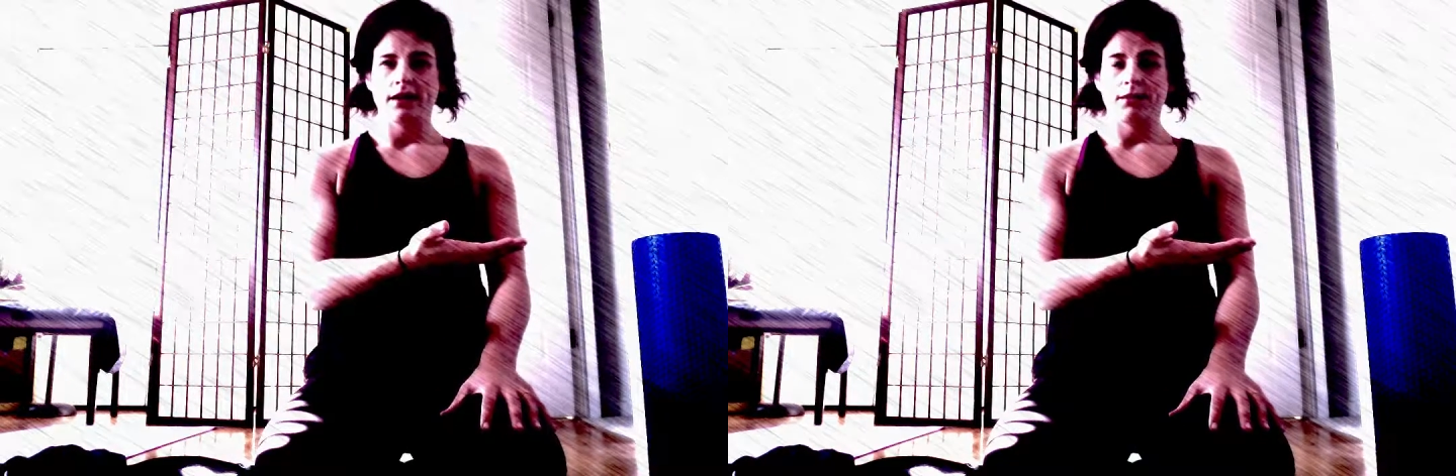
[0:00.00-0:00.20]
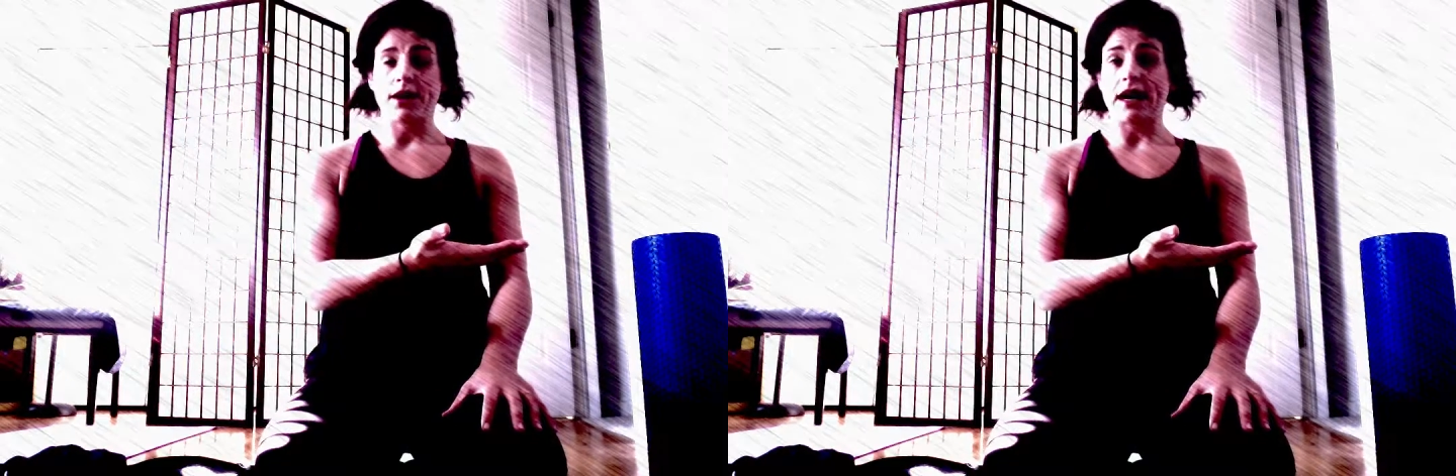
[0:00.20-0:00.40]

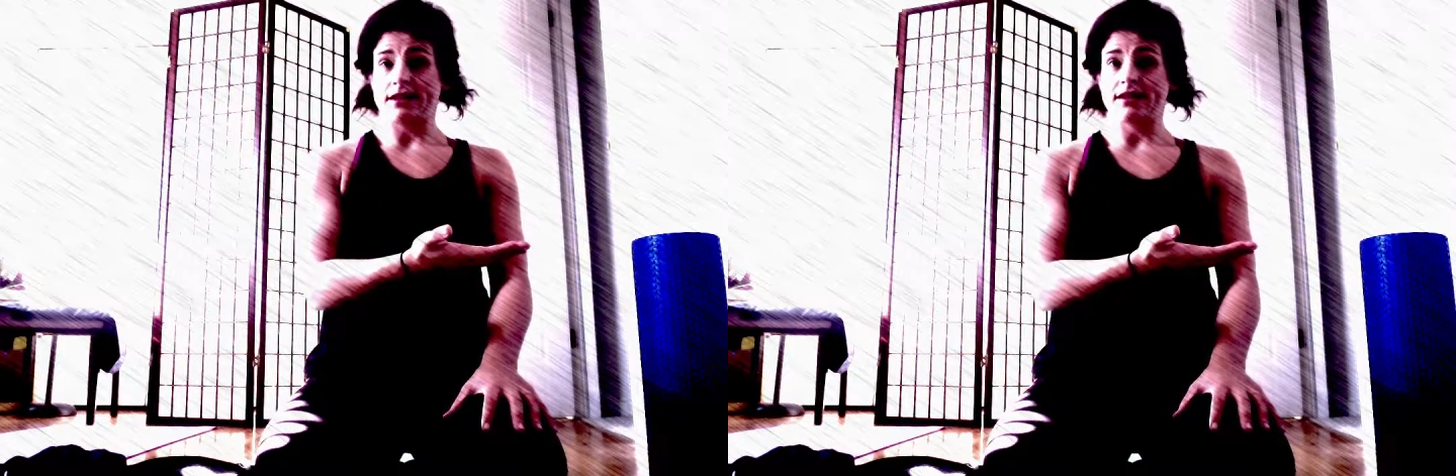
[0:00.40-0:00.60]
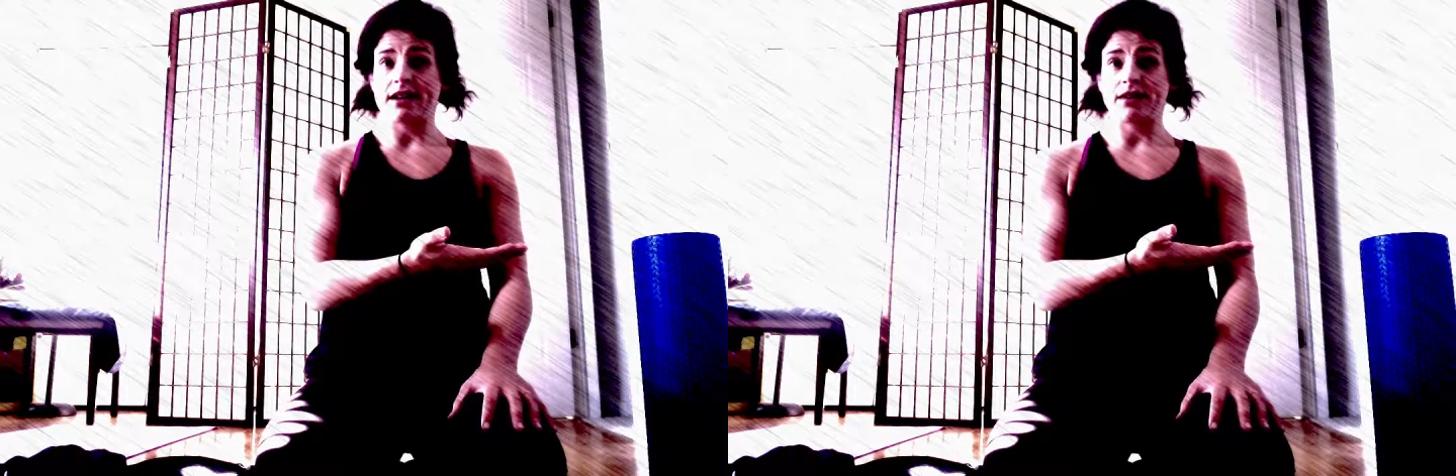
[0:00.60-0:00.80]

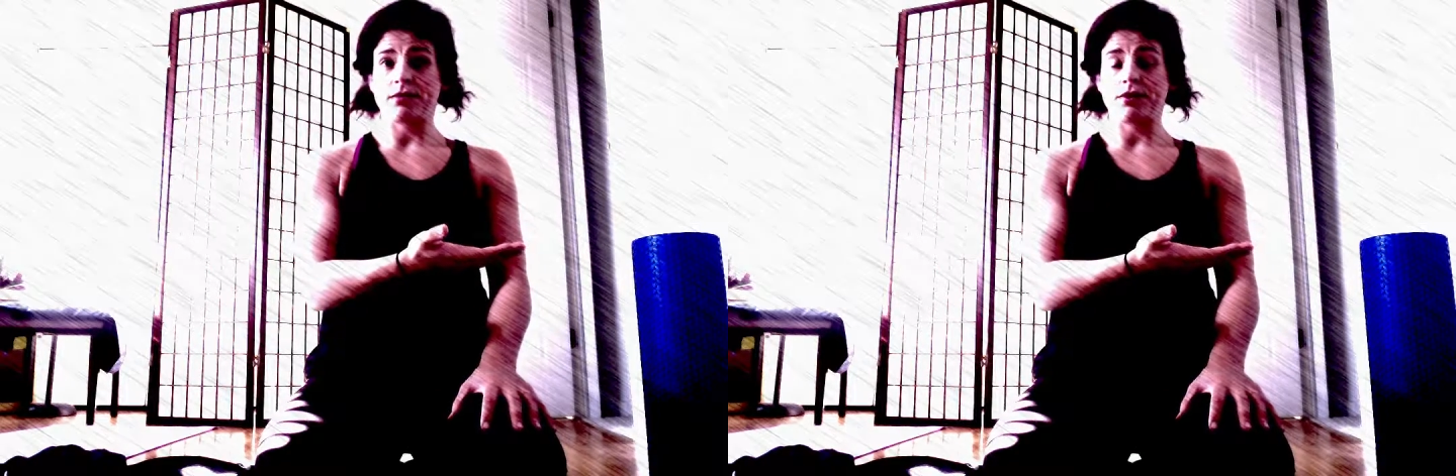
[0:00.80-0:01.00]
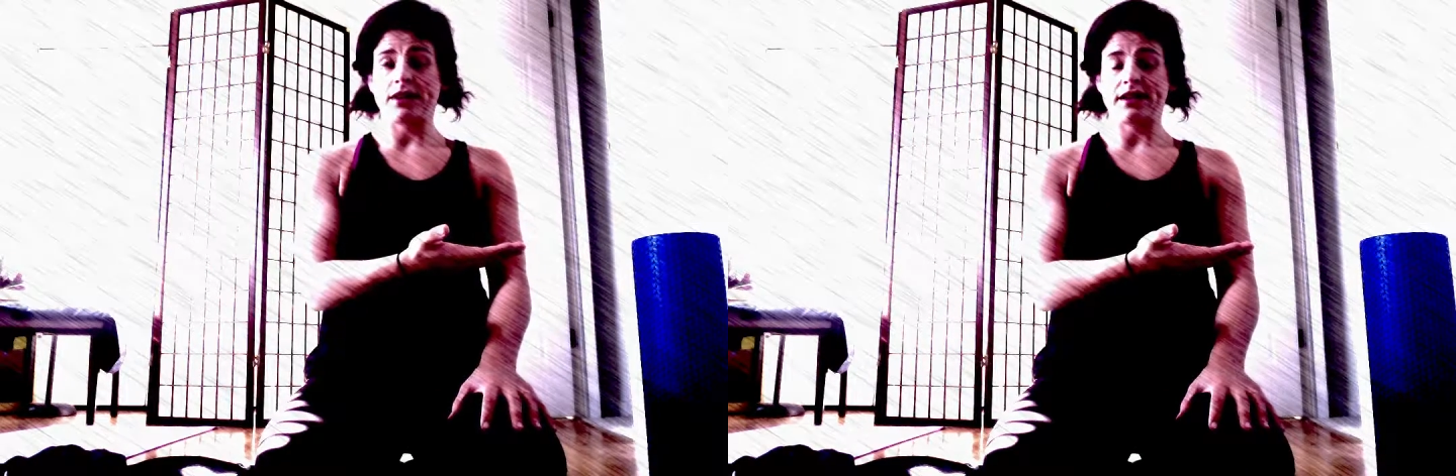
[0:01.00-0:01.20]
Practice that
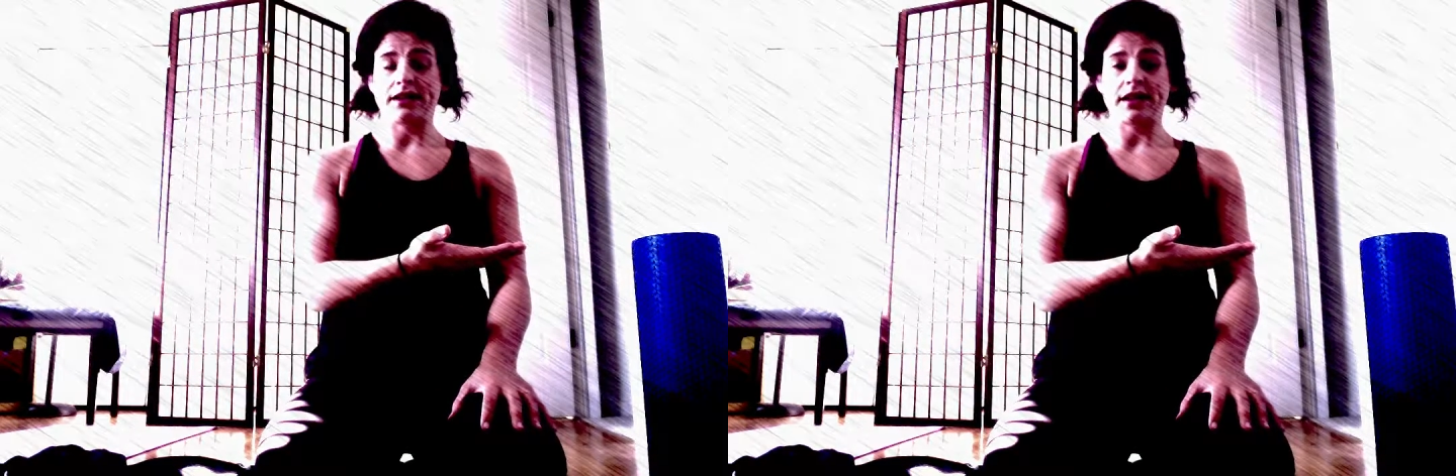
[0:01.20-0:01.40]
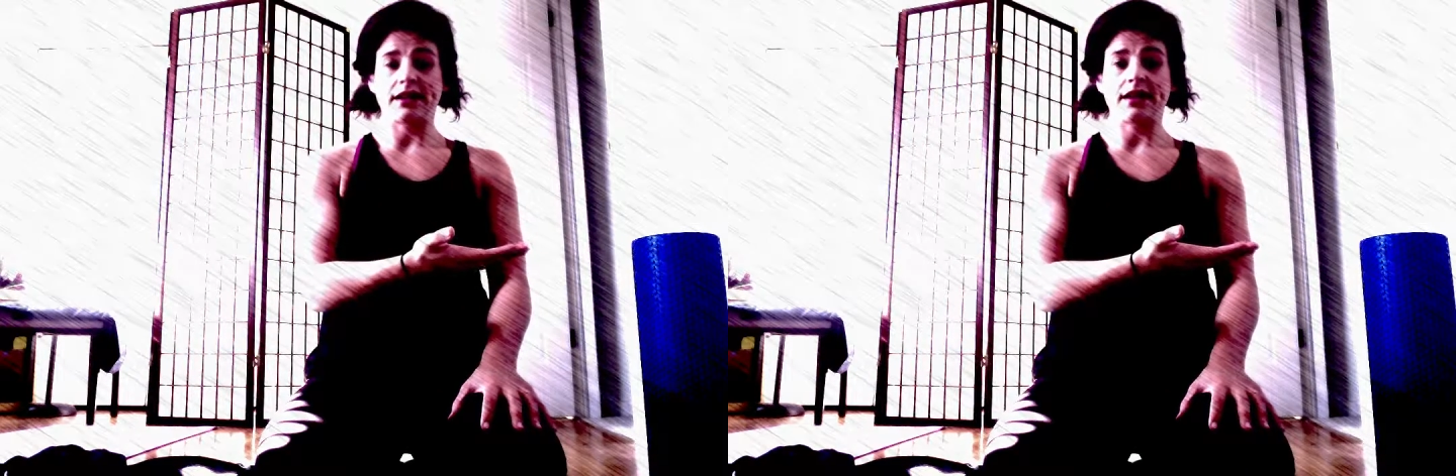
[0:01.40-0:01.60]
good breathing
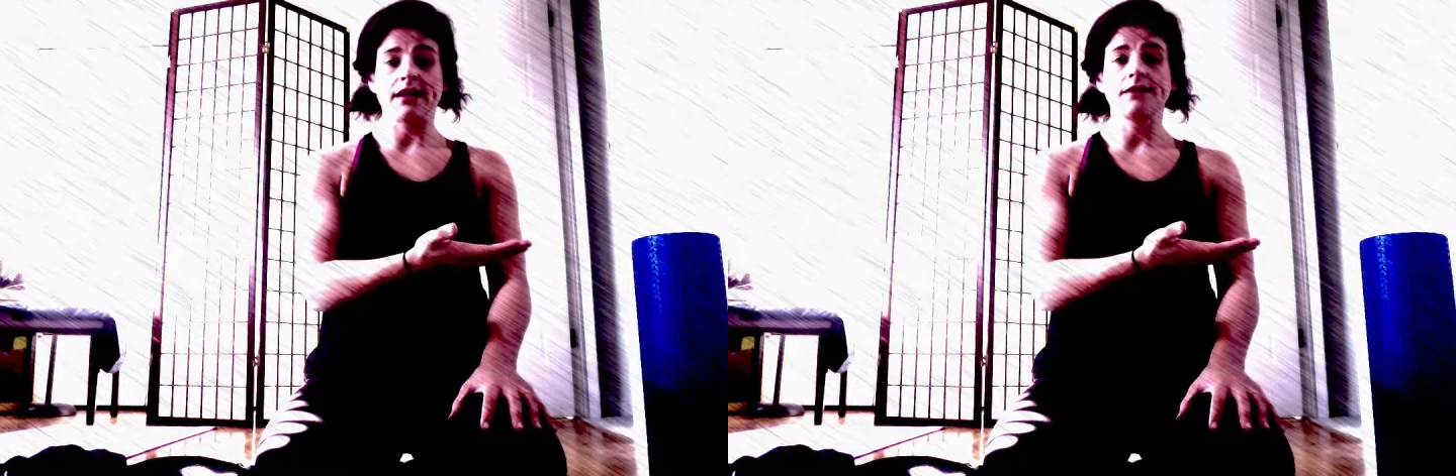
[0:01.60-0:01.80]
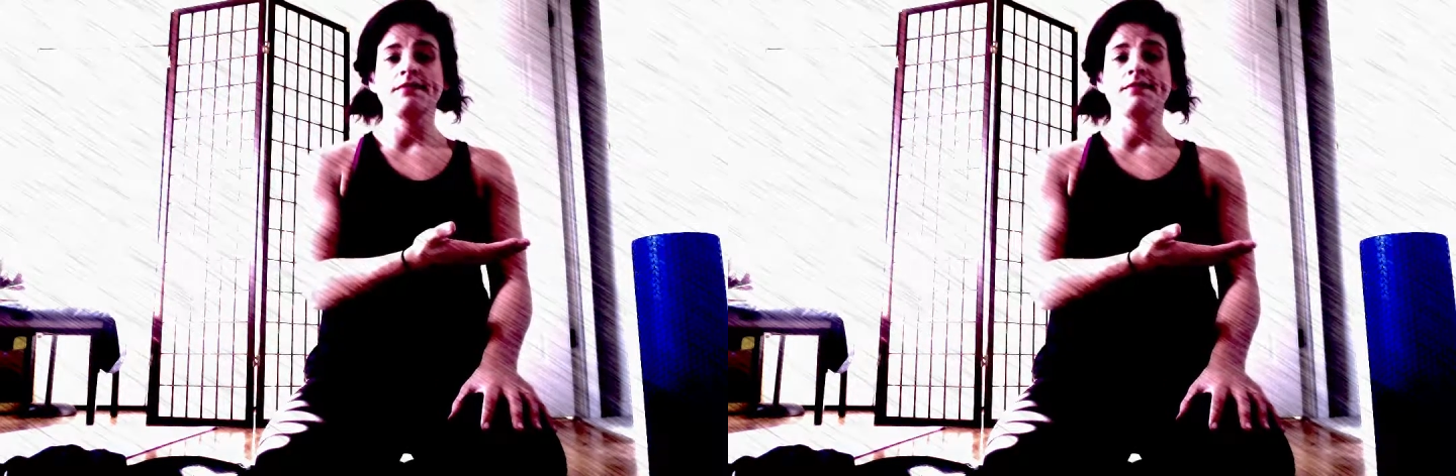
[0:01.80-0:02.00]
technique,